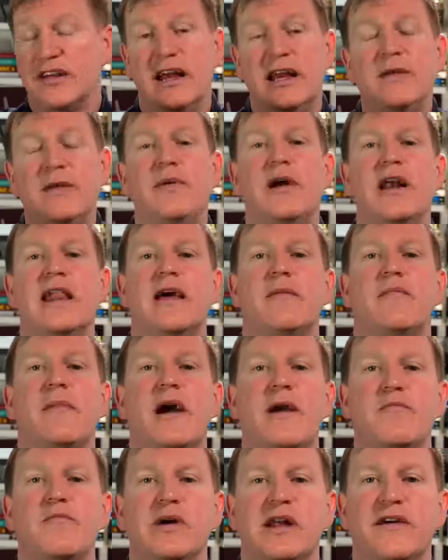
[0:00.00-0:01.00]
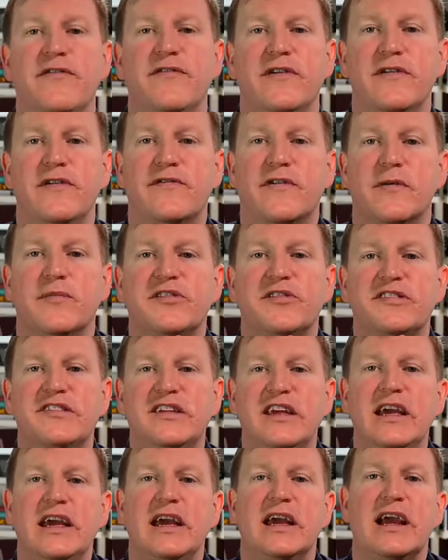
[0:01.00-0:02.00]
anybody that might benefit from
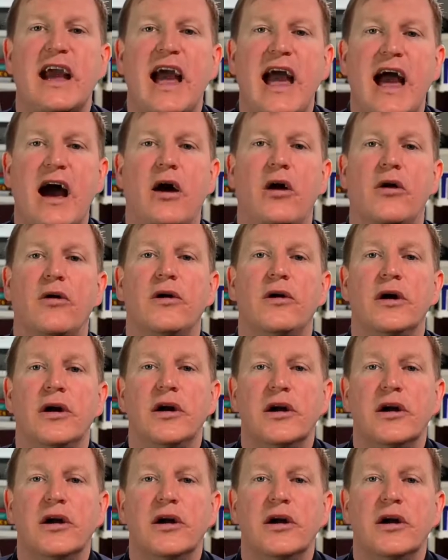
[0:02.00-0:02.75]
seeing how